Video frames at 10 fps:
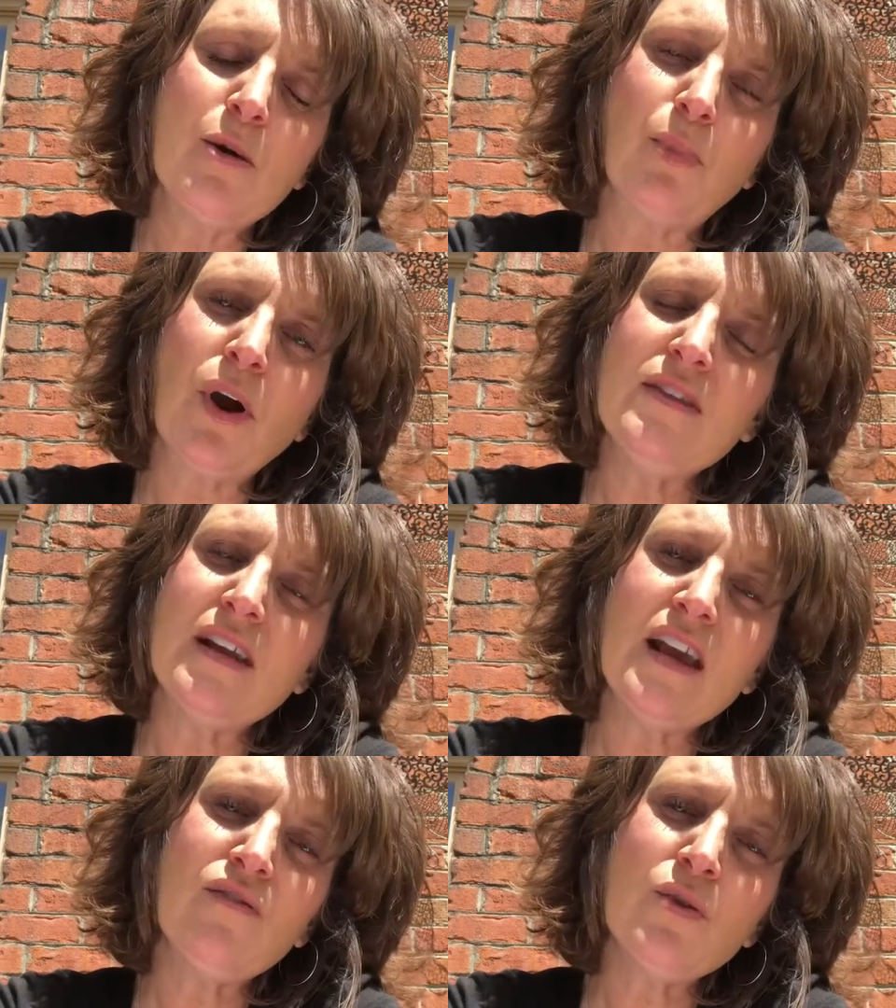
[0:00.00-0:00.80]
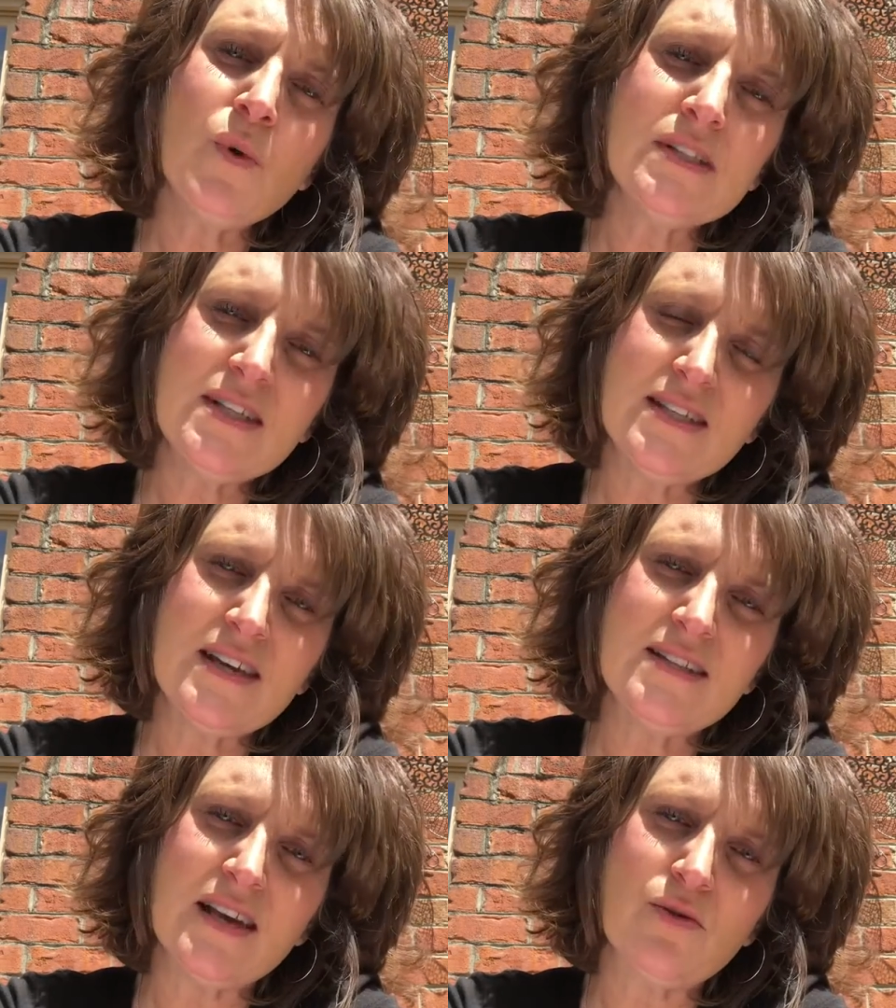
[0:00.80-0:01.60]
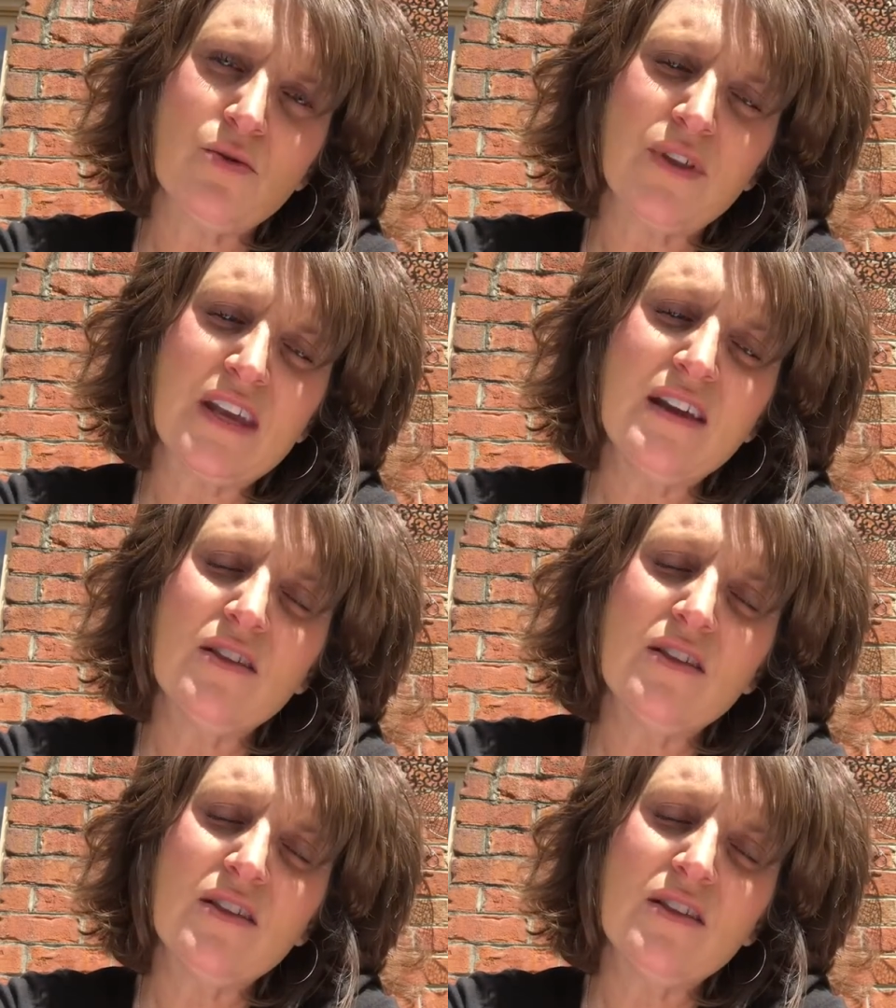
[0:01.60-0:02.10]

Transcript: Pray that everyone stays healthy.